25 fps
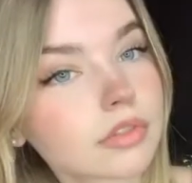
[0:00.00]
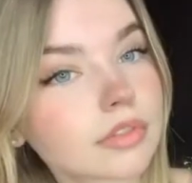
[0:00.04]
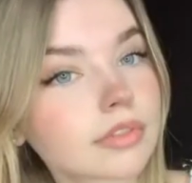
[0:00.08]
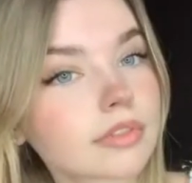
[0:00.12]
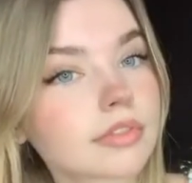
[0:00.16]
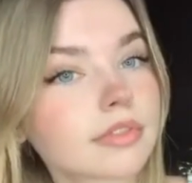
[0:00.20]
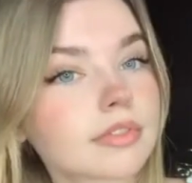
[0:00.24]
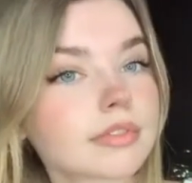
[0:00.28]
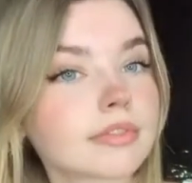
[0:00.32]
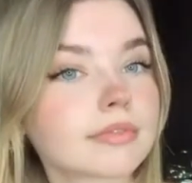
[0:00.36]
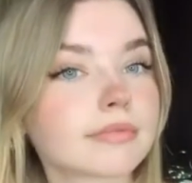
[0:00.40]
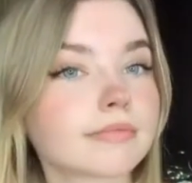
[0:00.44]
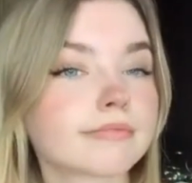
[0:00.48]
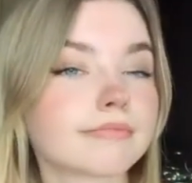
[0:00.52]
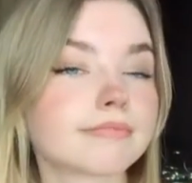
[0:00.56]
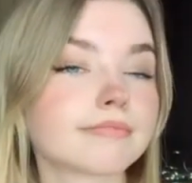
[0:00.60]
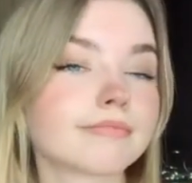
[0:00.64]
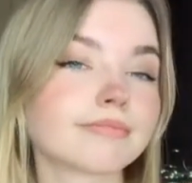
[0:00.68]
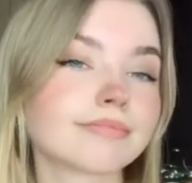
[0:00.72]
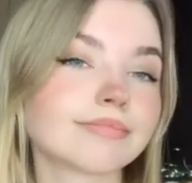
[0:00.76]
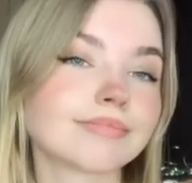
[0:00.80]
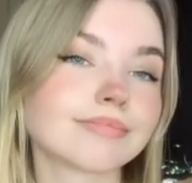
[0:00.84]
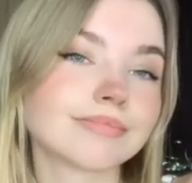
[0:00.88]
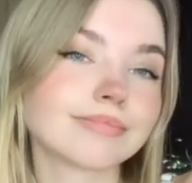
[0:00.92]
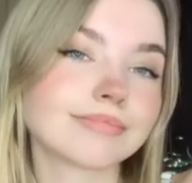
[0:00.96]
sex with a girl
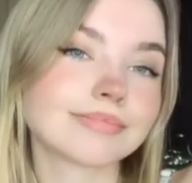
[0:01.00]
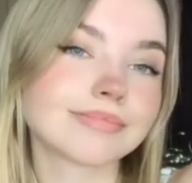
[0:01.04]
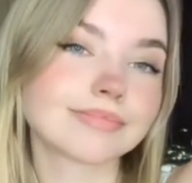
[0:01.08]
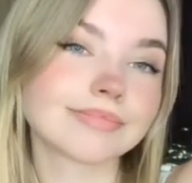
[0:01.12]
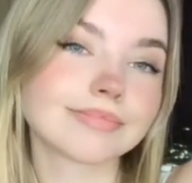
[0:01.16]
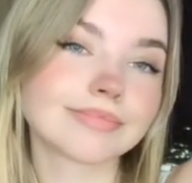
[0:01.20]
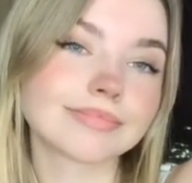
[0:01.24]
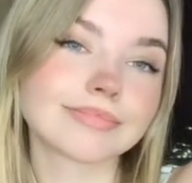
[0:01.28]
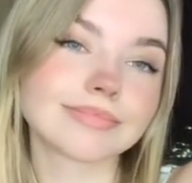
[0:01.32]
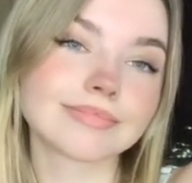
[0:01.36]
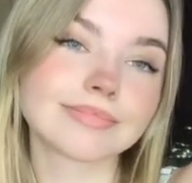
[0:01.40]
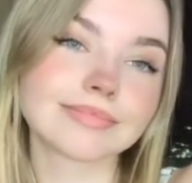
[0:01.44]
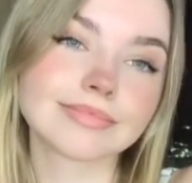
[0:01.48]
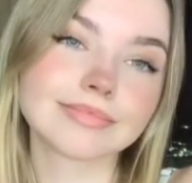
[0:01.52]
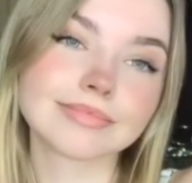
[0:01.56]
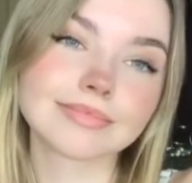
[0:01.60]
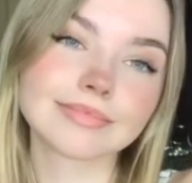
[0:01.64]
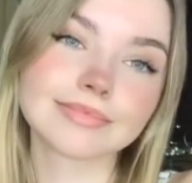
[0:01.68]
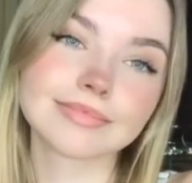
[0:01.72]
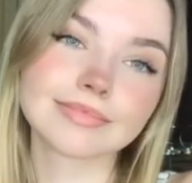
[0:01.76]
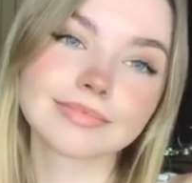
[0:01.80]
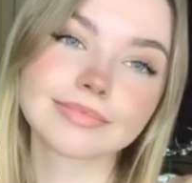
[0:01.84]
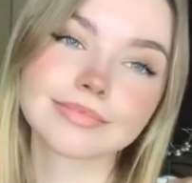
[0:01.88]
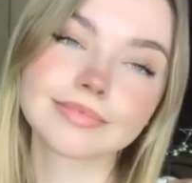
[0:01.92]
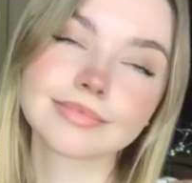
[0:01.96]
out of
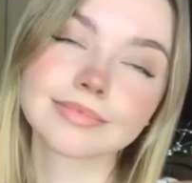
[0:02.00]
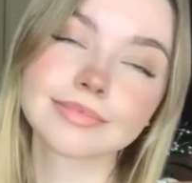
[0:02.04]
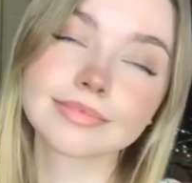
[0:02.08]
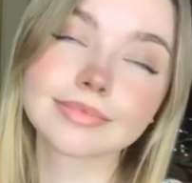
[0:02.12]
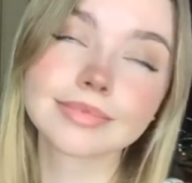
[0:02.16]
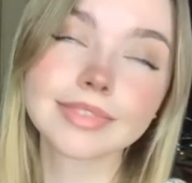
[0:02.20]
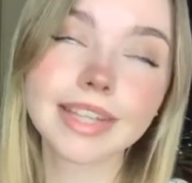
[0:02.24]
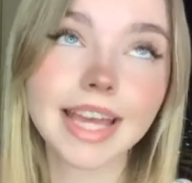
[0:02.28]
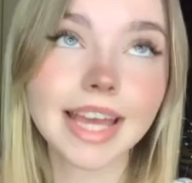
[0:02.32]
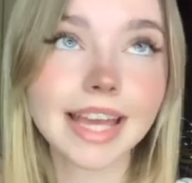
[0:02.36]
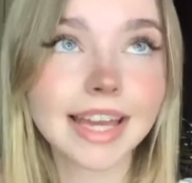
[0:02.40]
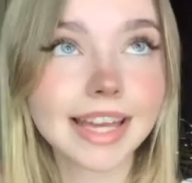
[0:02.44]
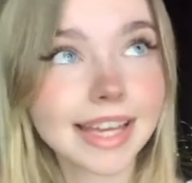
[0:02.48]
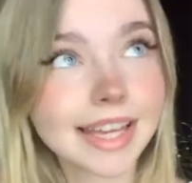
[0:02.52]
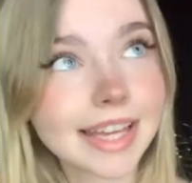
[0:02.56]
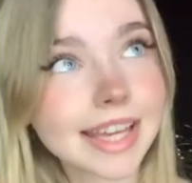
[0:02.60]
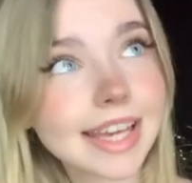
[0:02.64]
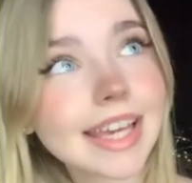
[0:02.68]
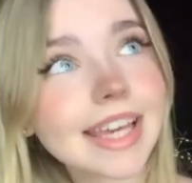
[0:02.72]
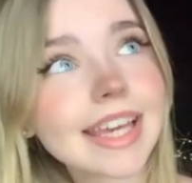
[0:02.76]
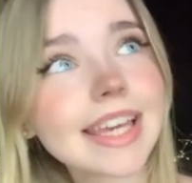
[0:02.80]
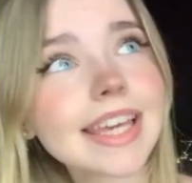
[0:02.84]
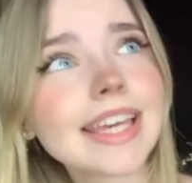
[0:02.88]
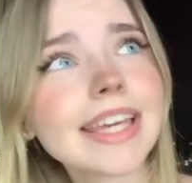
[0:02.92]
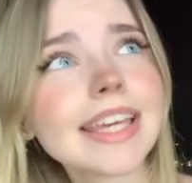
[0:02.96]
wedlock, the, like
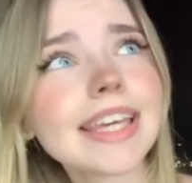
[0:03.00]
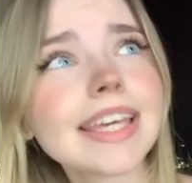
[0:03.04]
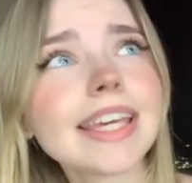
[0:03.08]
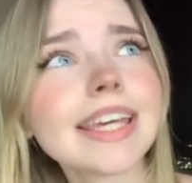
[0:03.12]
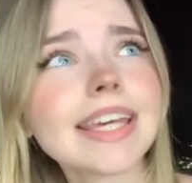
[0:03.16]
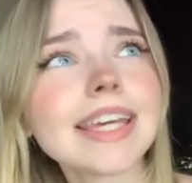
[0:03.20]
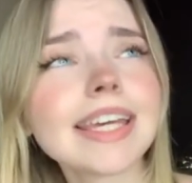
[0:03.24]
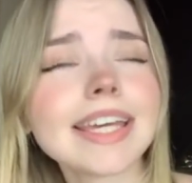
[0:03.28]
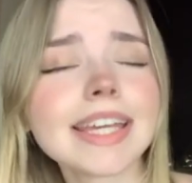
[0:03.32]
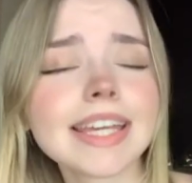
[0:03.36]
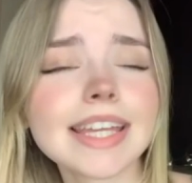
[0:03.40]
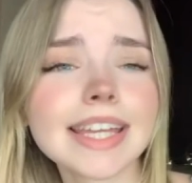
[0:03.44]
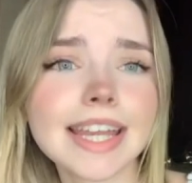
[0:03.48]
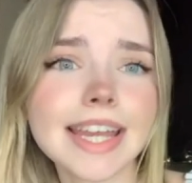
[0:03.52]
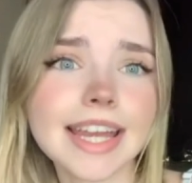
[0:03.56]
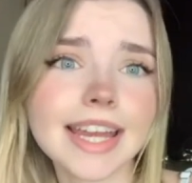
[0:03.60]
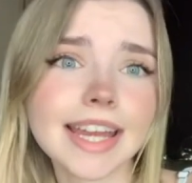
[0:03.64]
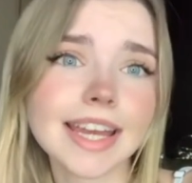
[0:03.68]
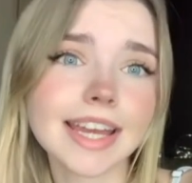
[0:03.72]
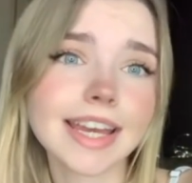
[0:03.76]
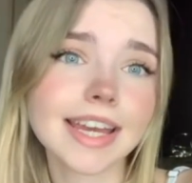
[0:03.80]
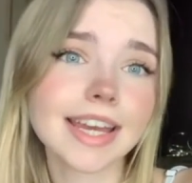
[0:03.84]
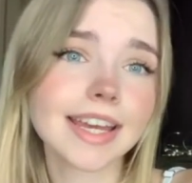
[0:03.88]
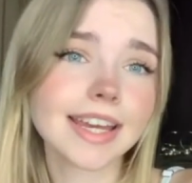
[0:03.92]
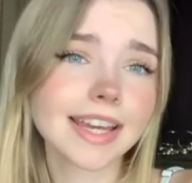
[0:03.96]
does it make you
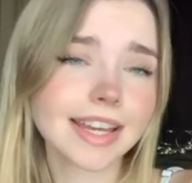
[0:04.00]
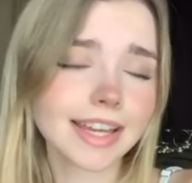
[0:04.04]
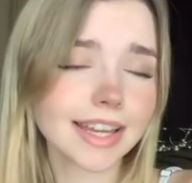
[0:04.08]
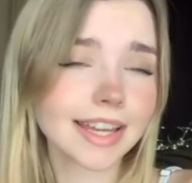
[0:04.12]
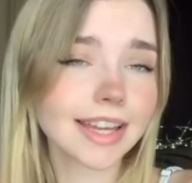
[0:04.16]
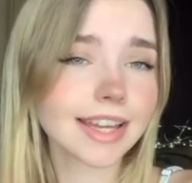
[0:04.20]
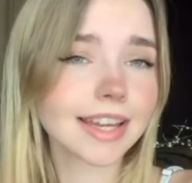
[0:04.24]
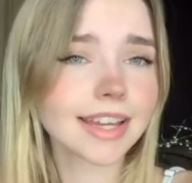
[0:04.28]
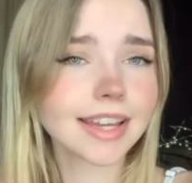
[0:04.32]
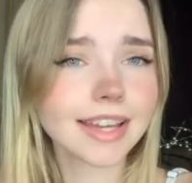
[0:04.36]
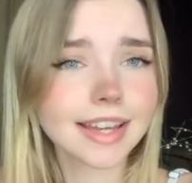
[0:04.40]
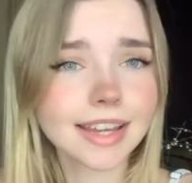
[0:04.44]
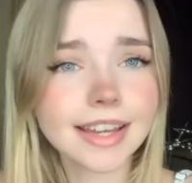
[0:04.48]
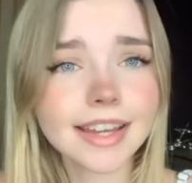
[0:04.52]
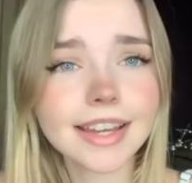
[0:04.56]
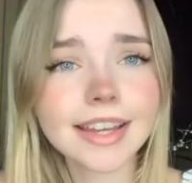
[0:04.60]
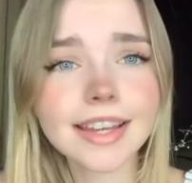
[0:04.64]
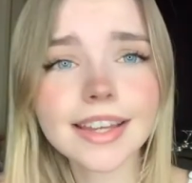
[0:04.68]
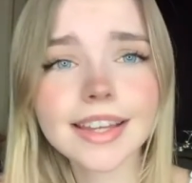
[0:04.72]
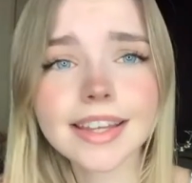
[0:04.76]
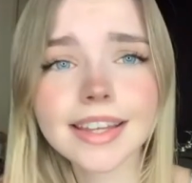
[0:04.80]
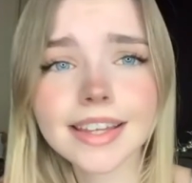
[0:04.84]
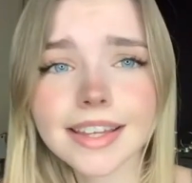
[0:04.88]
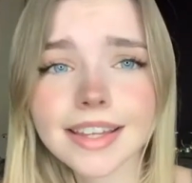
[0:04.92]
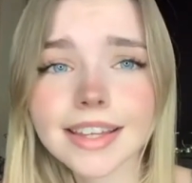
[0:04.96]
feel more manly?
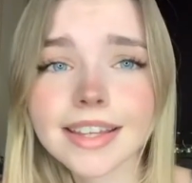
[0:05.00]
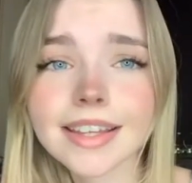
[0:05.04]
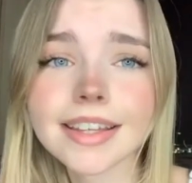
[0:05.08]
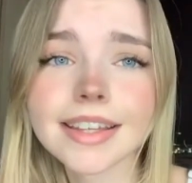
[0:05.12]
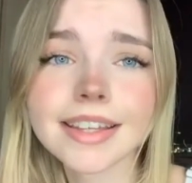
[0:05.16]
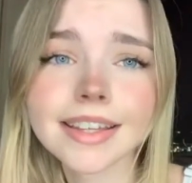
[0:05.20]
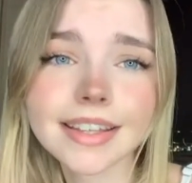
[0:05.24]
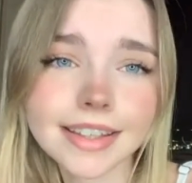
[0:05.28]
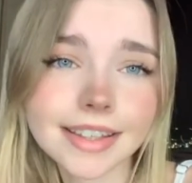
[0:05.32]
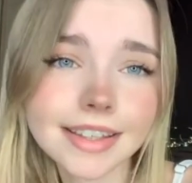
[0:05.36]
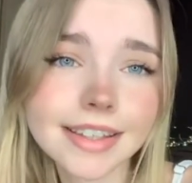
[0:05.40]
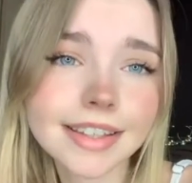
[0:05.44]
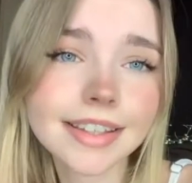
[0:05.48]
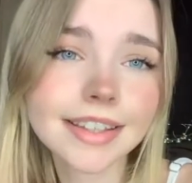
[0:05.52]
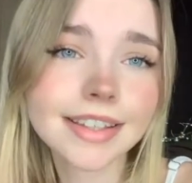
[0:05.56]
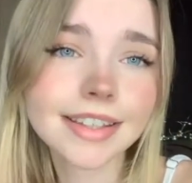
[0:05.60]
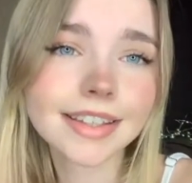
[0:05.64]
And if it does, why?